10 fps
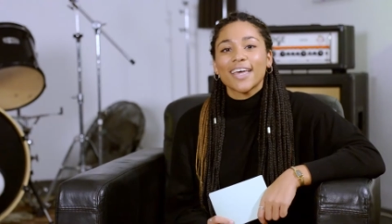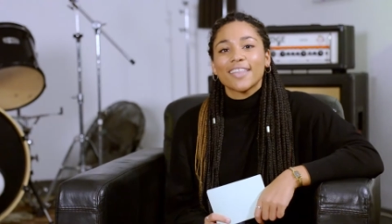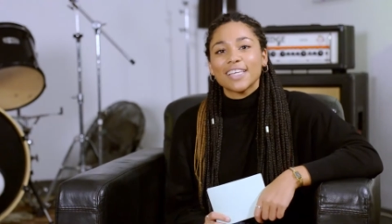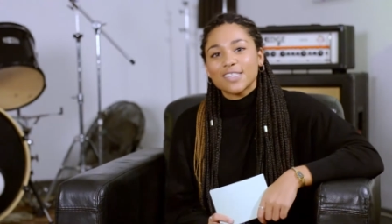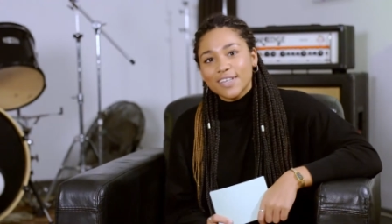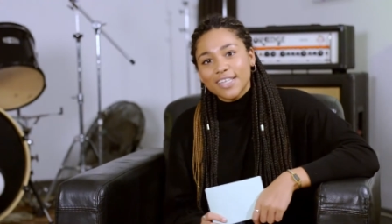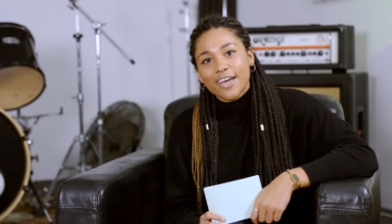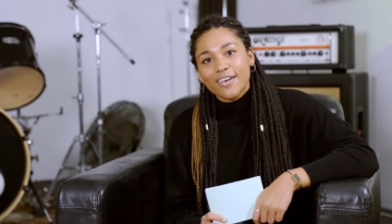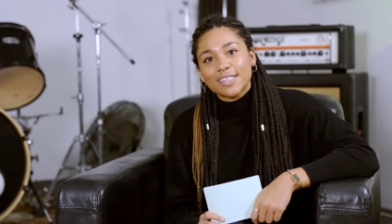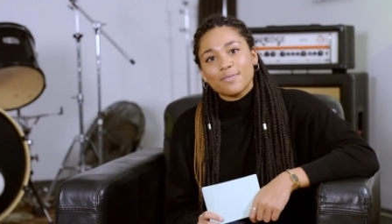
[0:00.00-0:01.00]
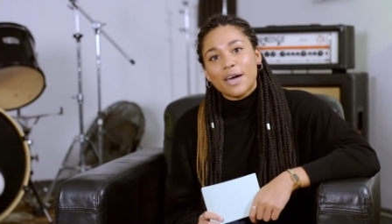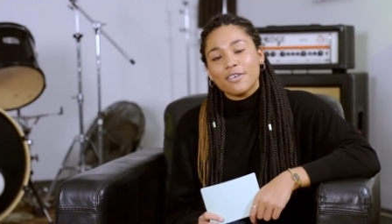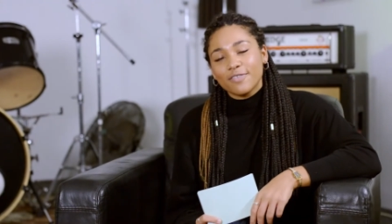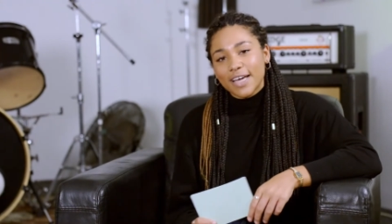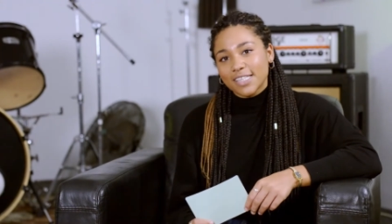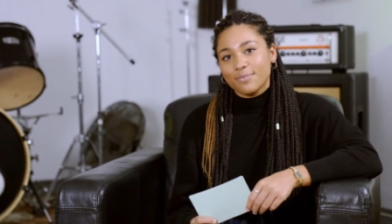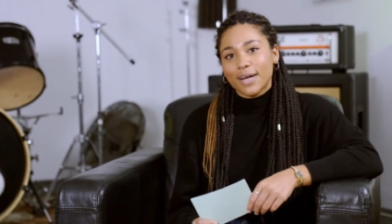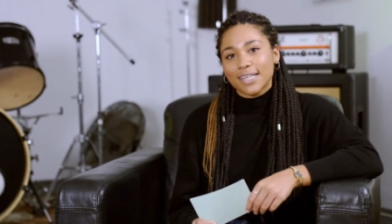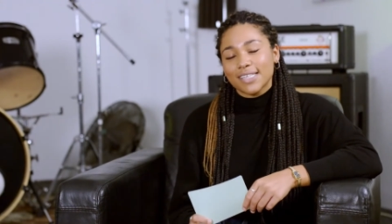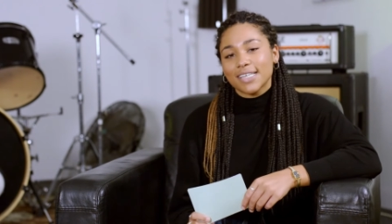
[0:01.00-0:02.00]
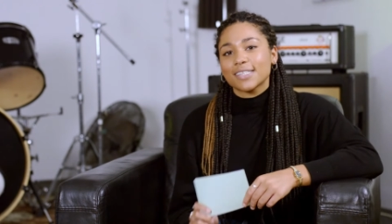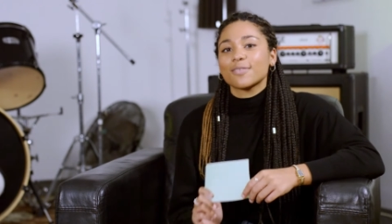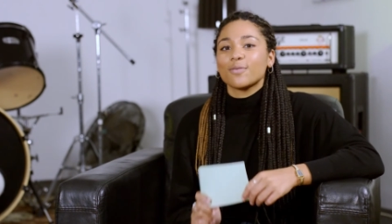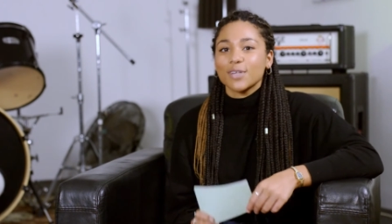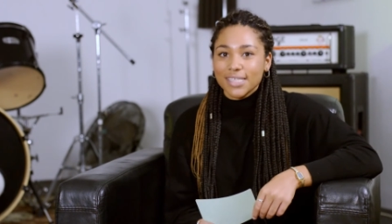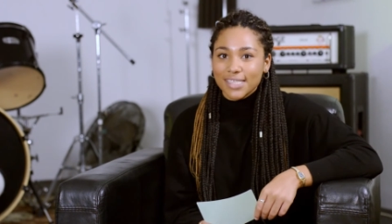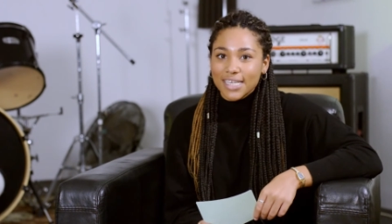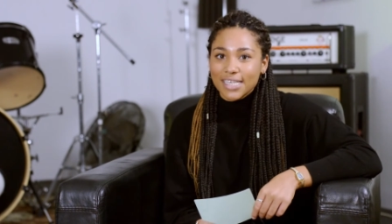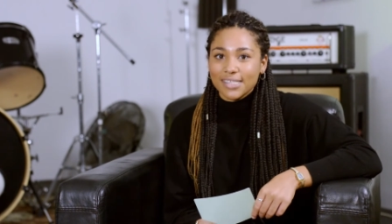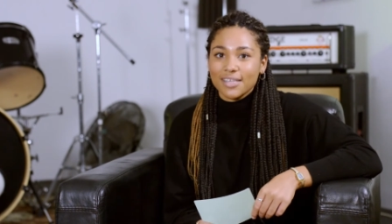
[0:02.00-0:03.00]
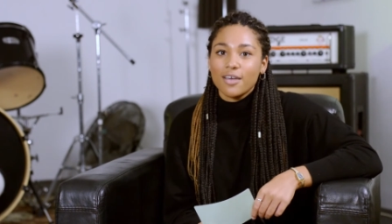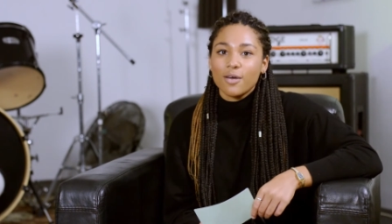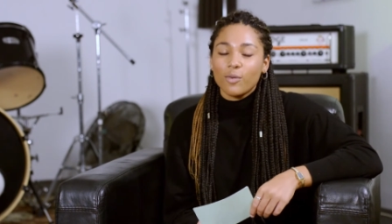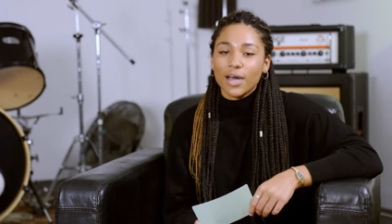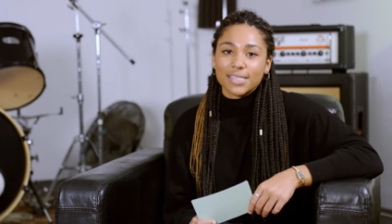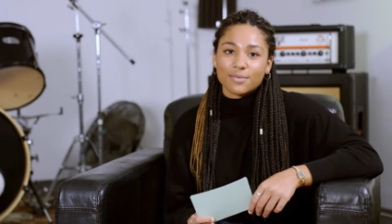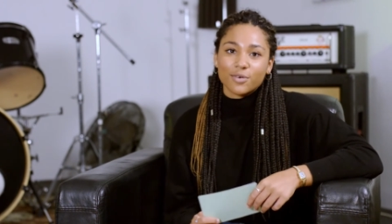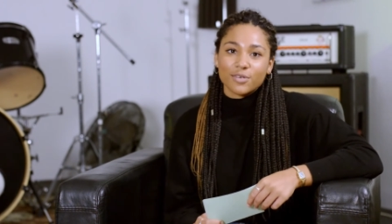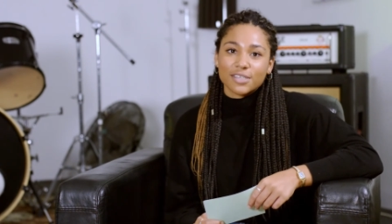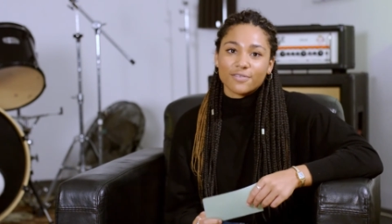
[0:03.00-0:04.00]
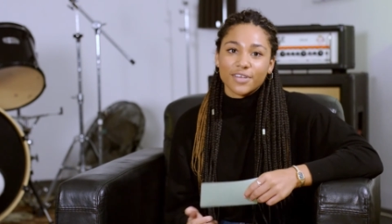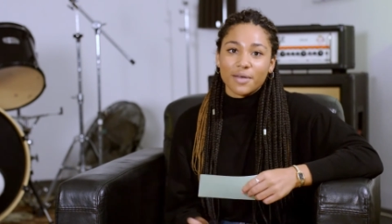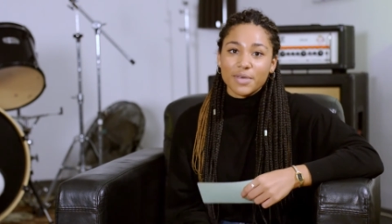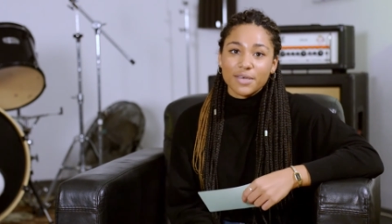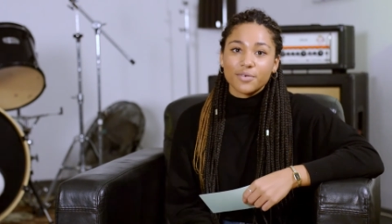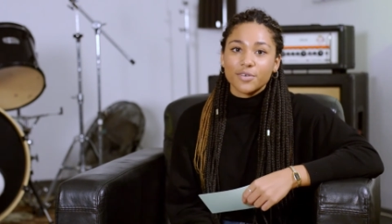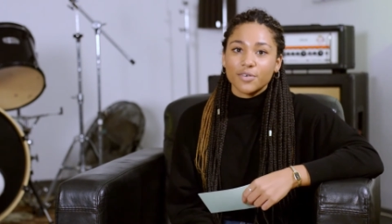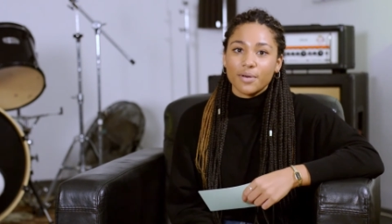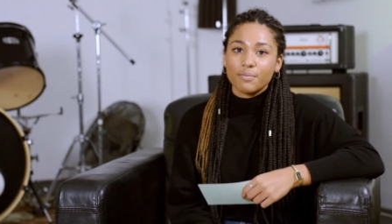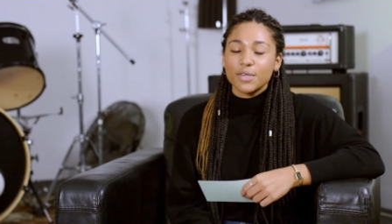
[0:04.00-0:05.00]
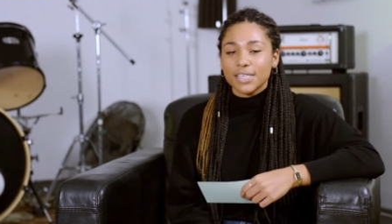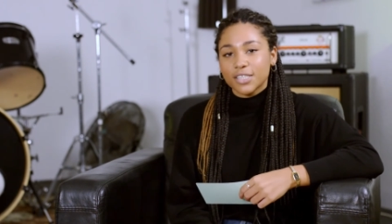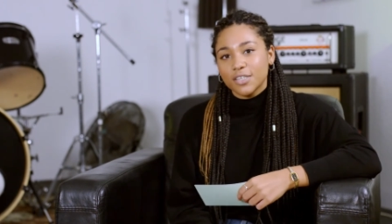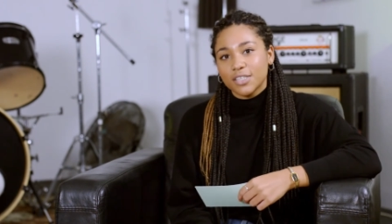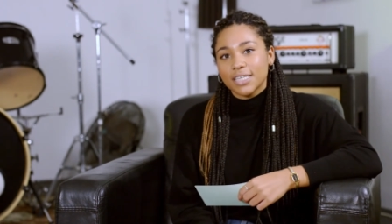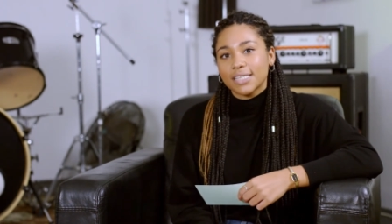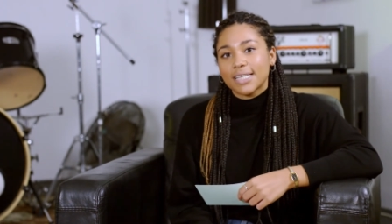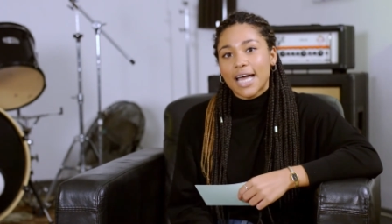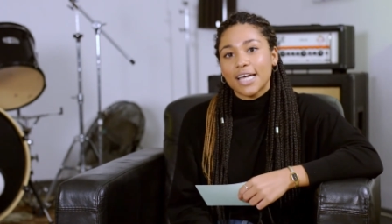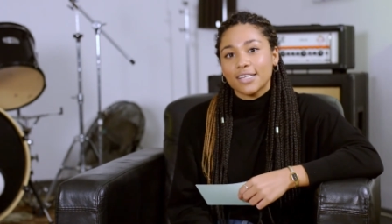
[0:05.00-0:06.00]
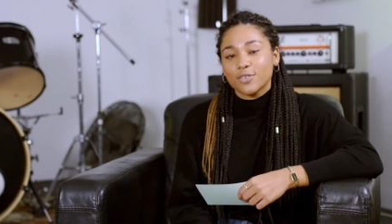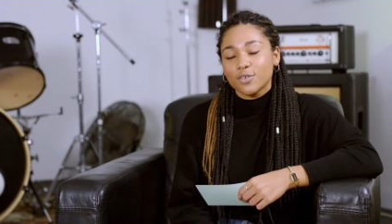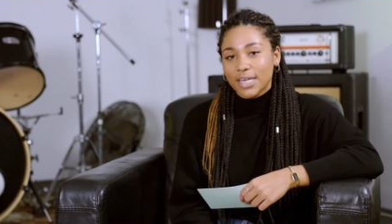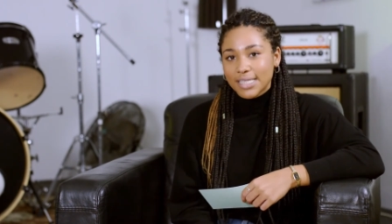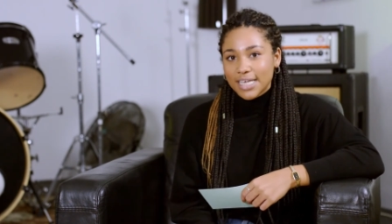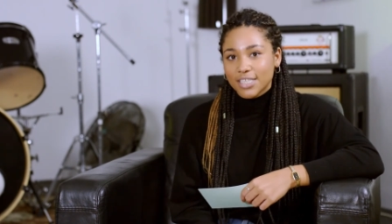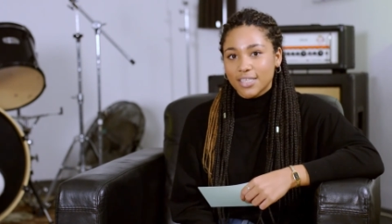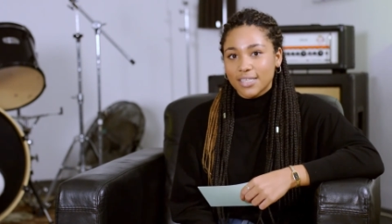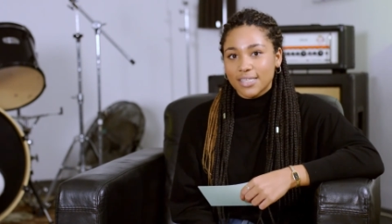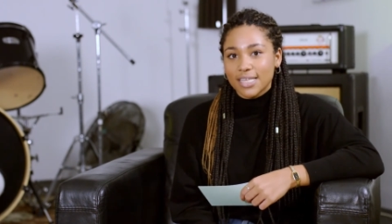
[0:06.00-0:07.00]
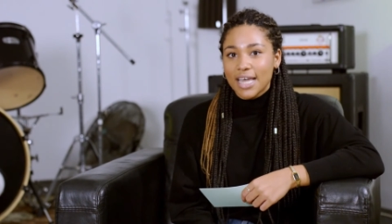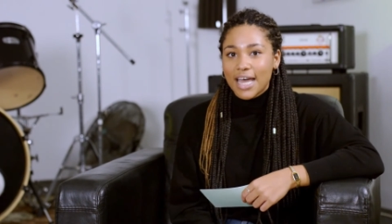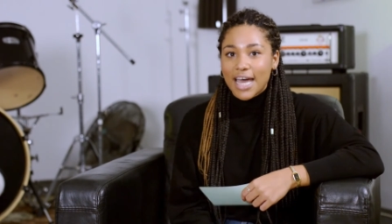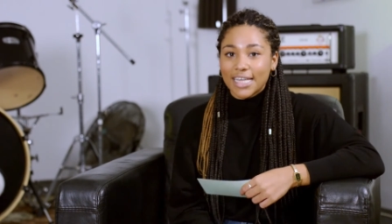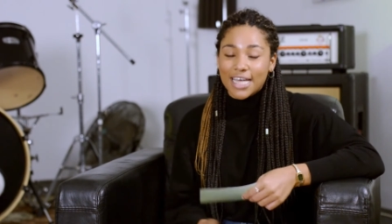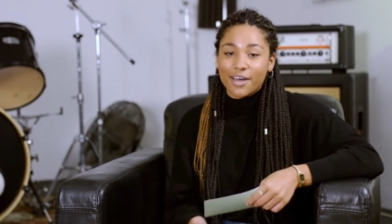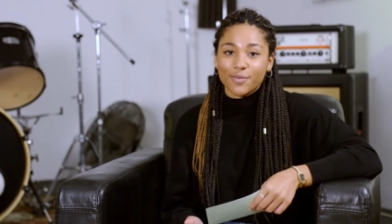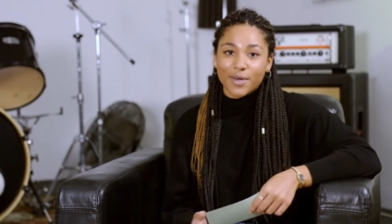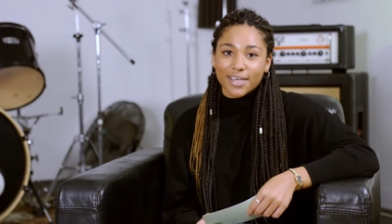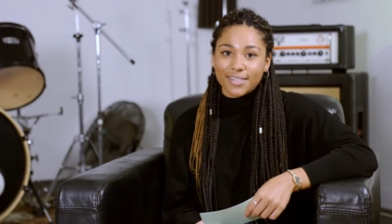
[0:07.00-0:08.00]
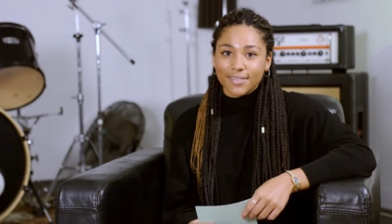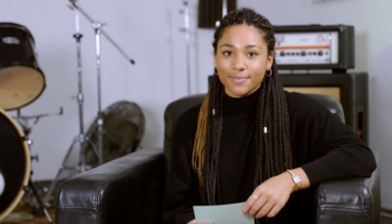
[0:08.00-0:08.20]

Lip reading: This video is about reflective practice, what it is, why it's important for young people, music tutors and organisations, and how it works.